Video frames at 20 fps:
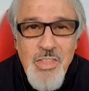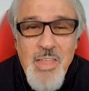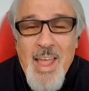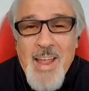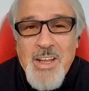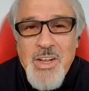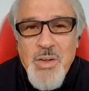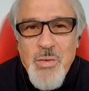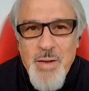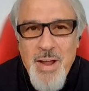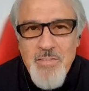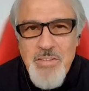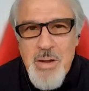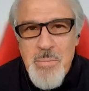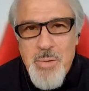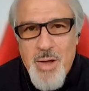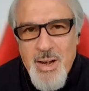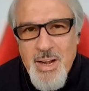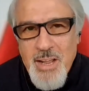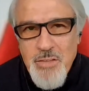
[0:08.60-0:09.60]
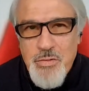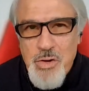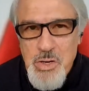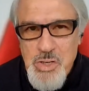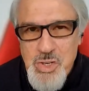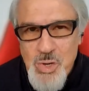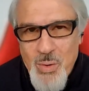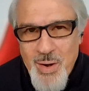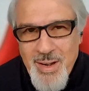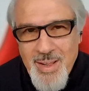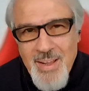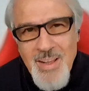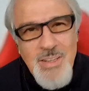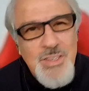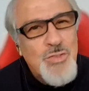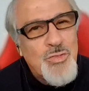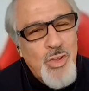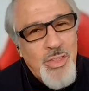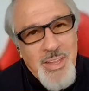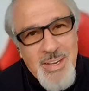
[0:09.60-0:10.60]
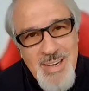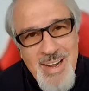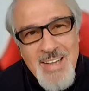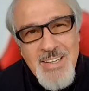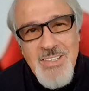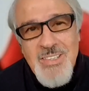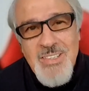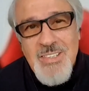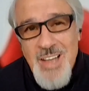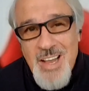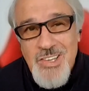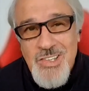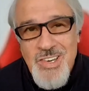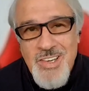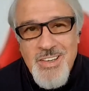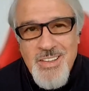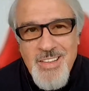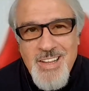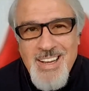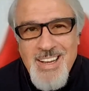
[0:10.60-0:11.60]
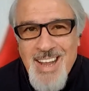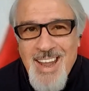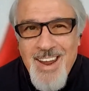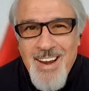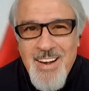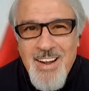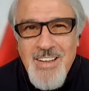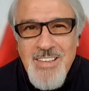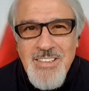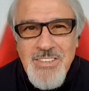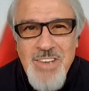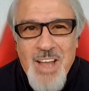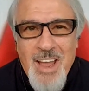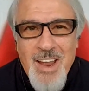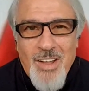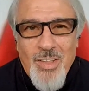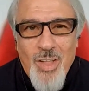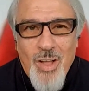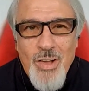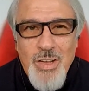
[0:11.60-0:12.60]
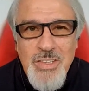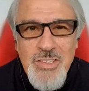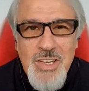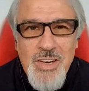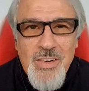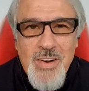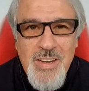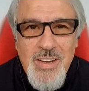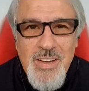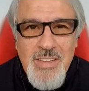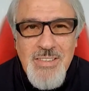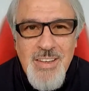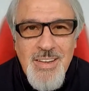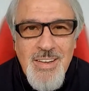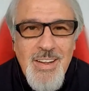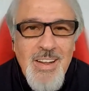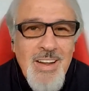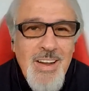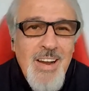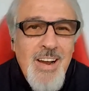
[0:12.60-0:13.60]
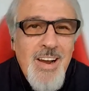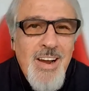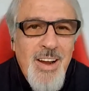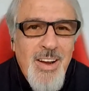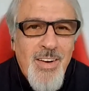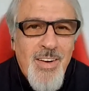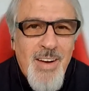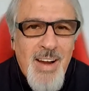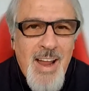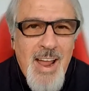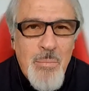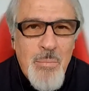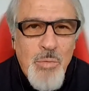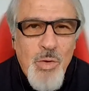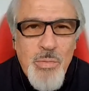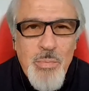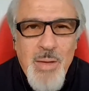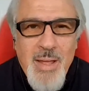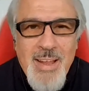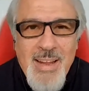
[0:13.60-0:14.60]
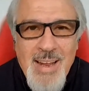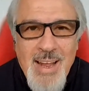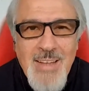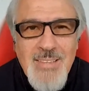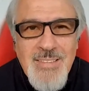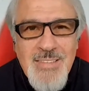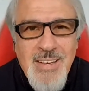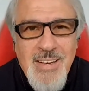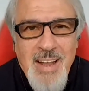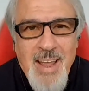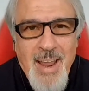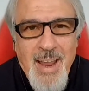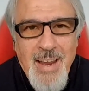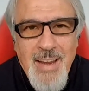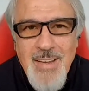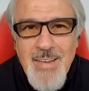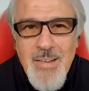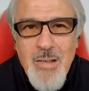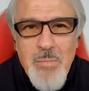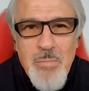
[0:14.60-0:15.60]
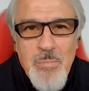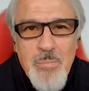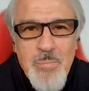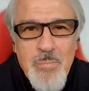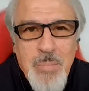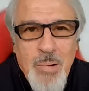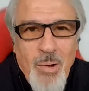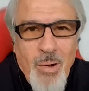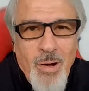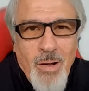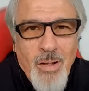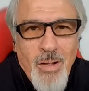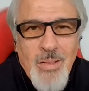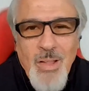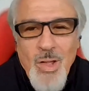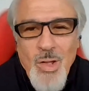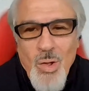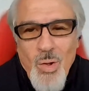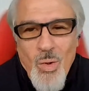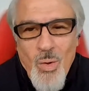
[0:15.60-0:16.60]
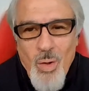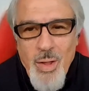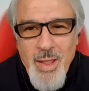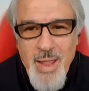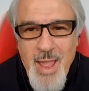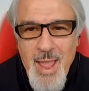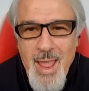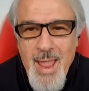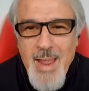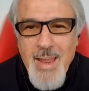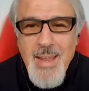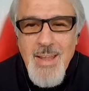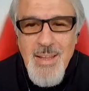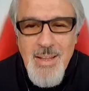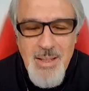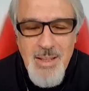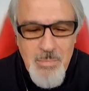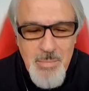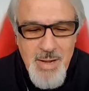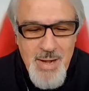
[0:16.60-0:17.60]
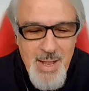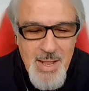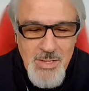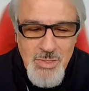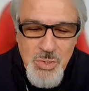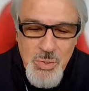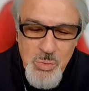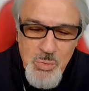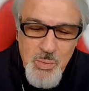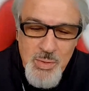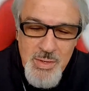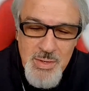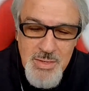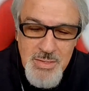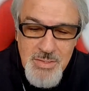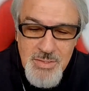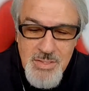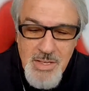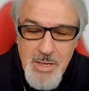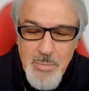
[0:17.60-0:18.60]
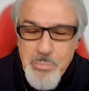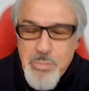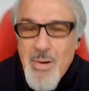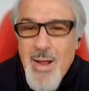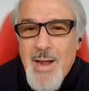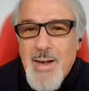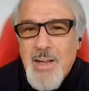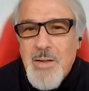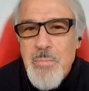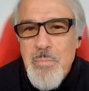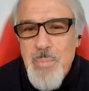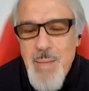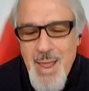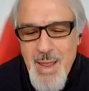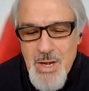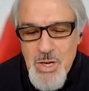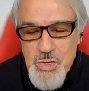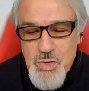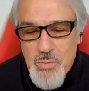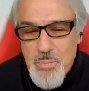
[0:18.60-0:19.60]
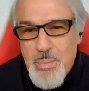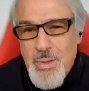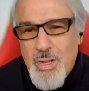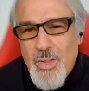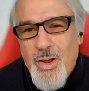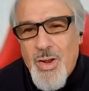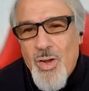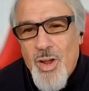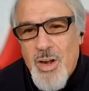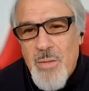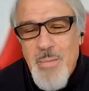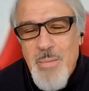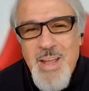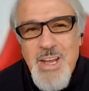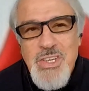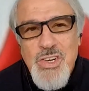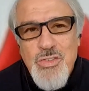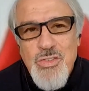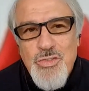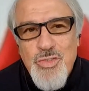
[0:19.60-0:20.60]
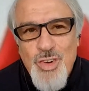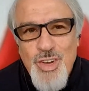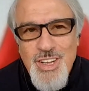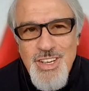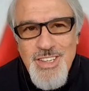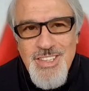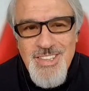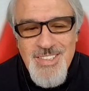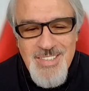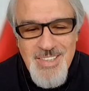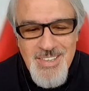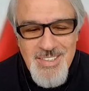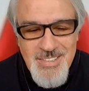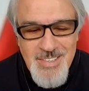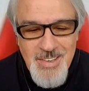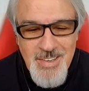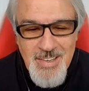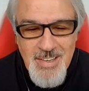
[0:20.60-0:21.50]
Thank you, everybody, for joining us for the next session in the KNX Dialogue series. Here I am with my guest today, Paul Oye Jimenez, who is the Product Manager Building Automation for Intesis.